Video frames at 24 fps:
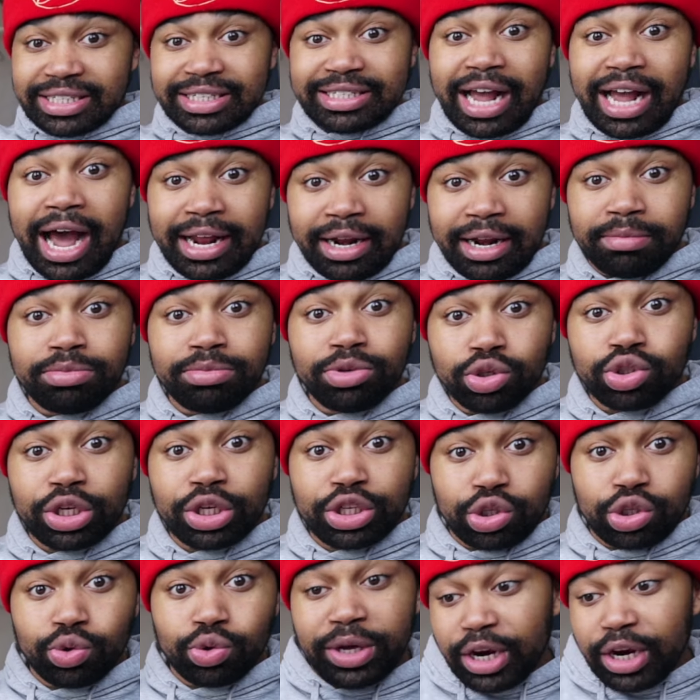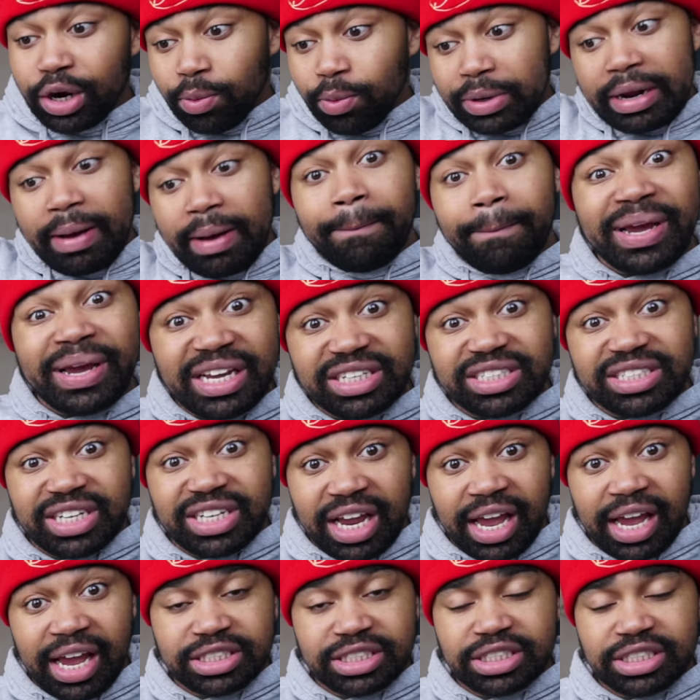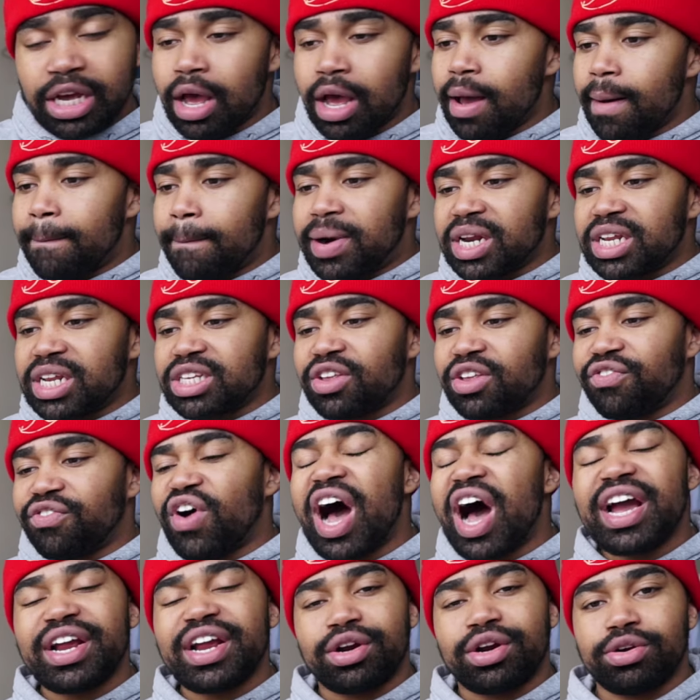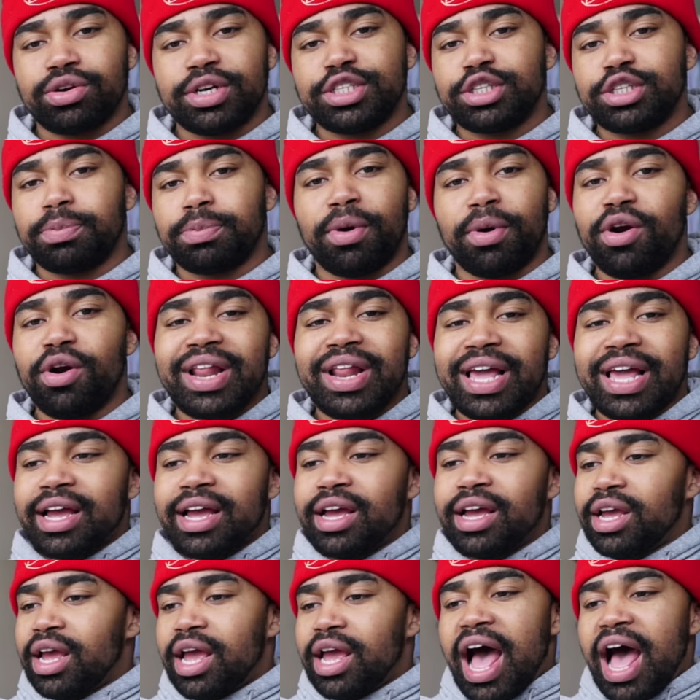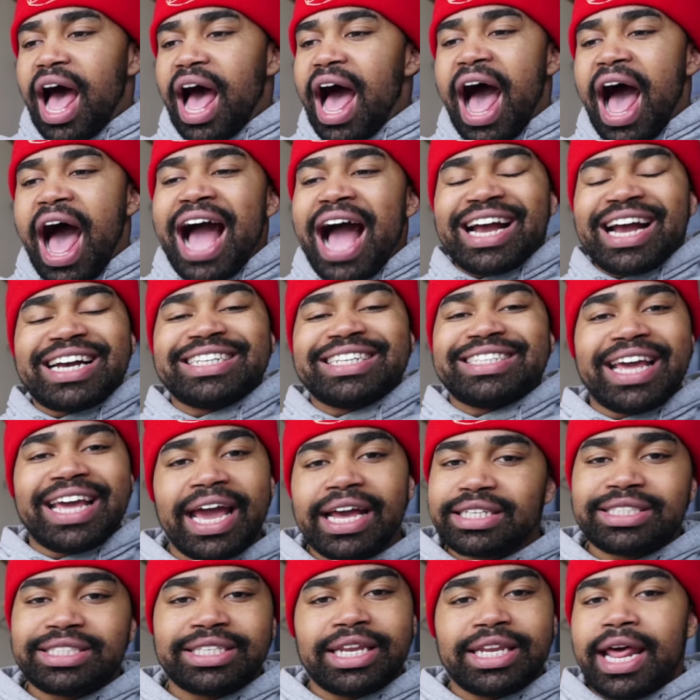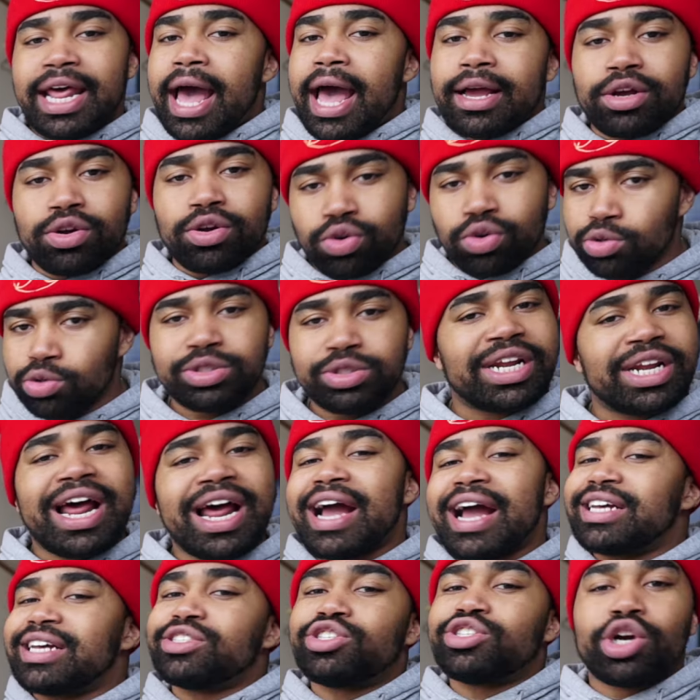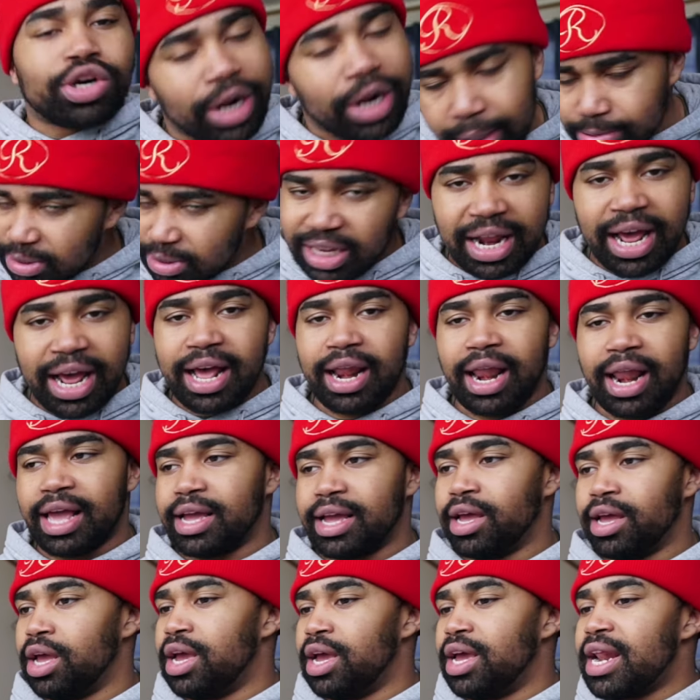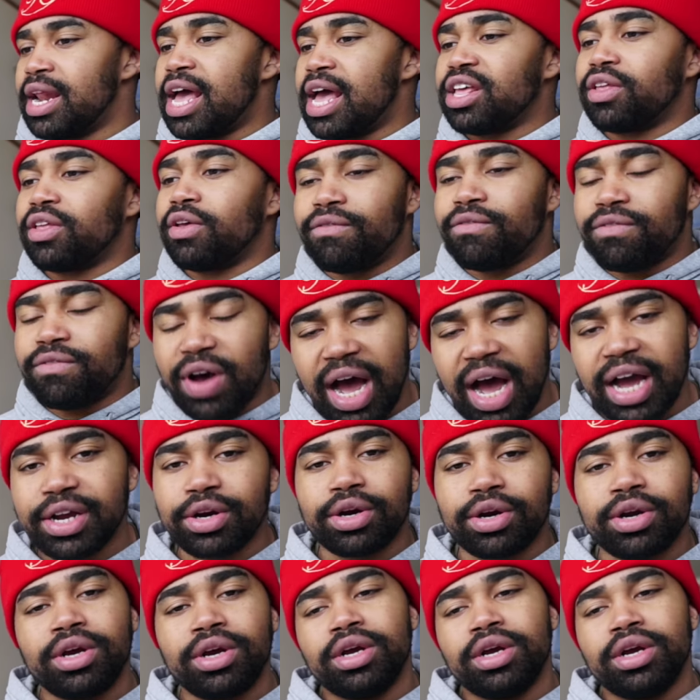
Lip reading: kind of music you hear when a beat change, but it's fire. It's like, I could dance to that, I can groove to that, I could turn up to that. Like, that's fire.